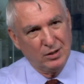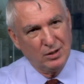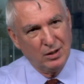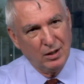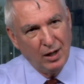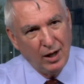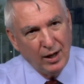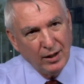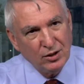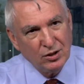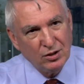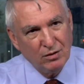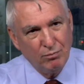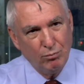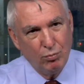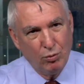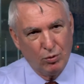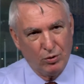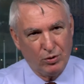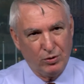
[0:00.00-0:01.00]
and lots
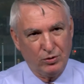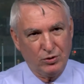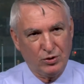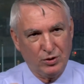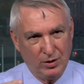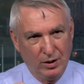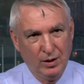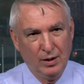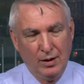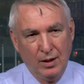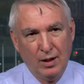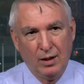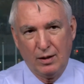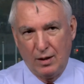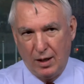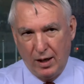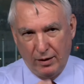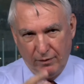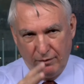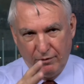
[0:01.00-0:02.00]
of borders, a
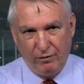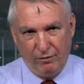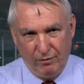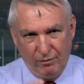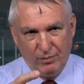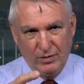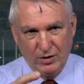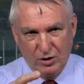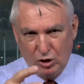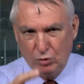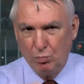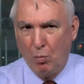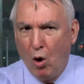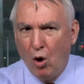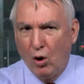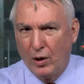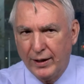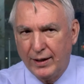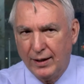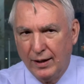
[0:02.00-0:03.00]
lot of
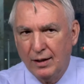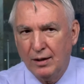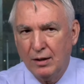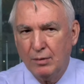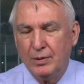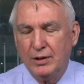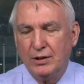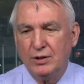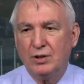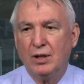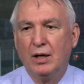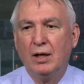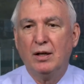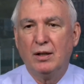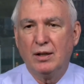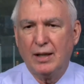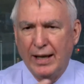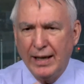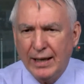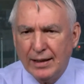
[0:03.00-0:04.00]
small economies
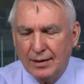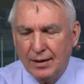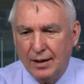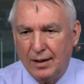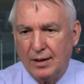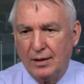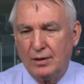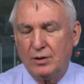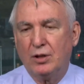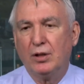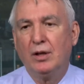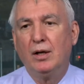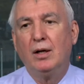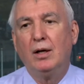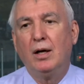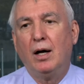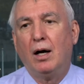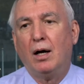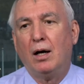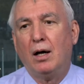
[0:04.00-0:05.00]
landlocked
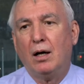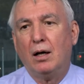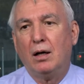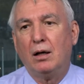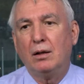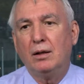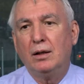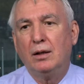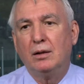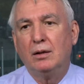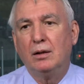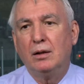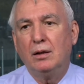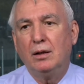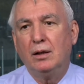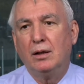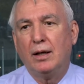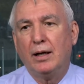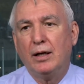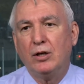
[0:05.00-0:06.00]
uh, in,
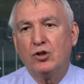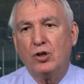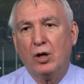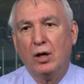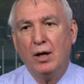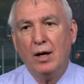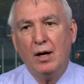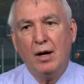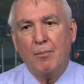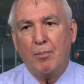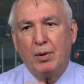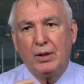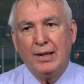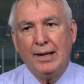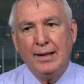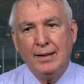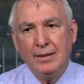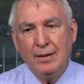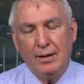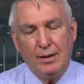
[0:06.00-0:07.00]
in Asia. But
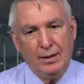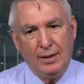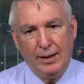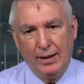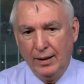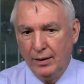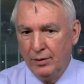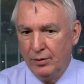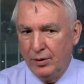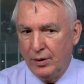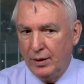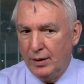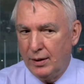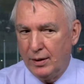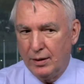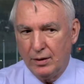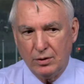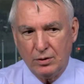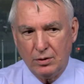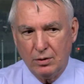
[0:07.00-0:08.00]
then the other thing
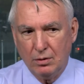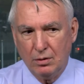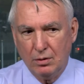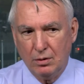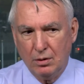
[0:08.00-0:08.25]
is,